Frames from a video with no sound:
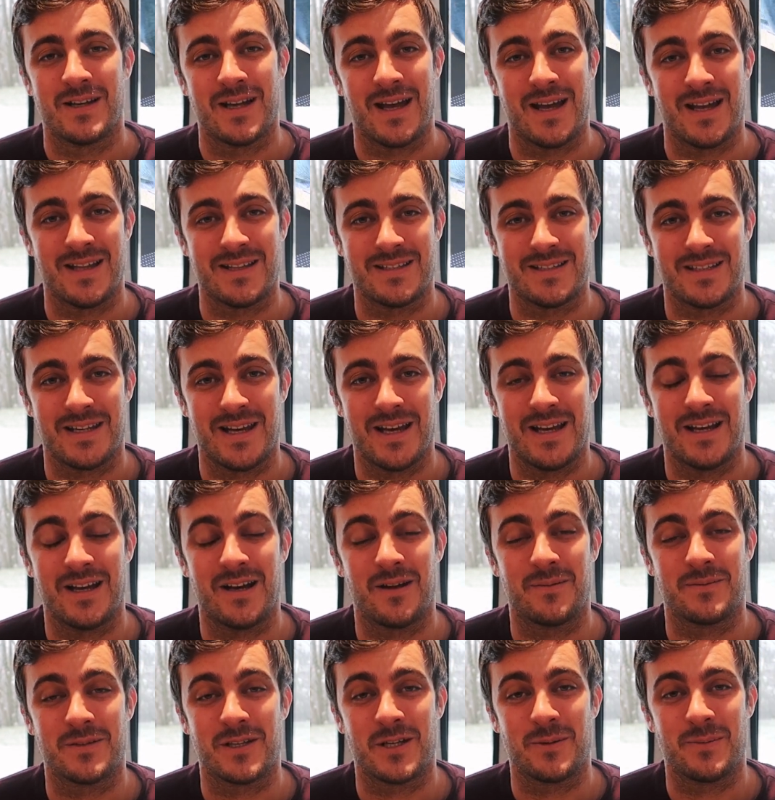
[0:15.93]
And today
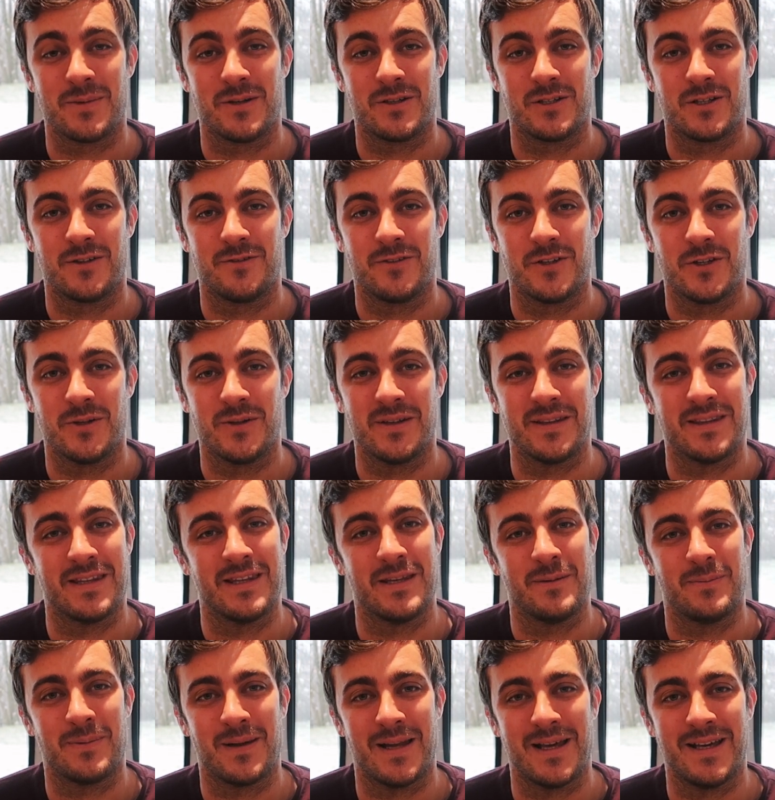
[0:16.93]
I'm going to be reviewing
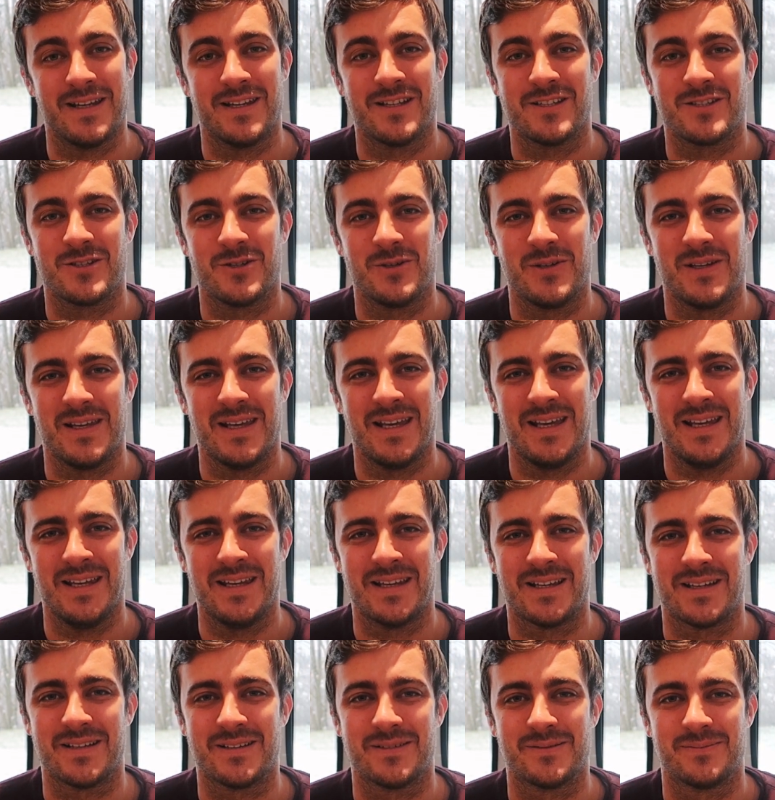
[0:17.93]
the Planar 2D
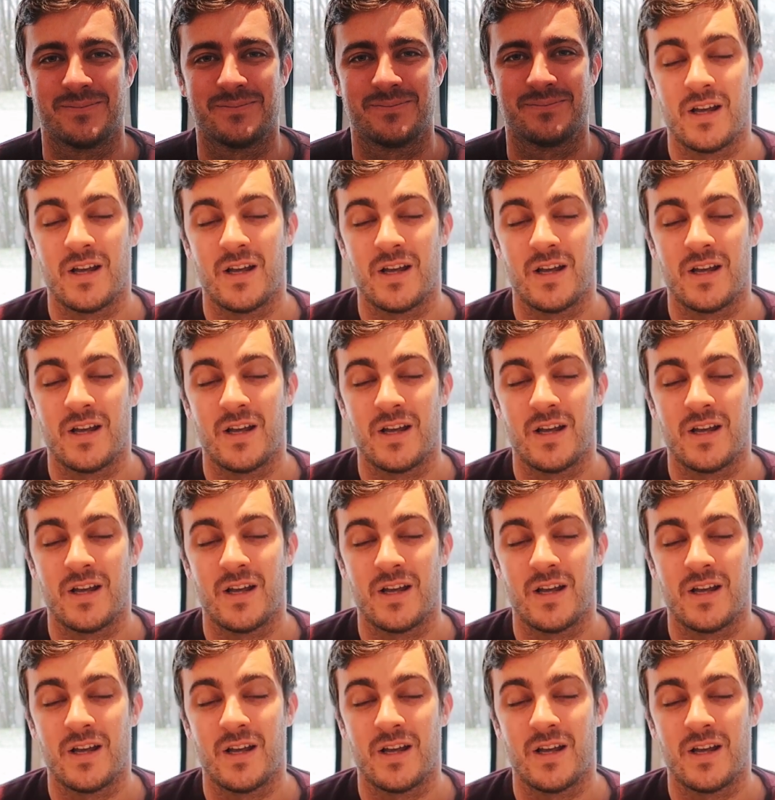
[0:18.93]
heater.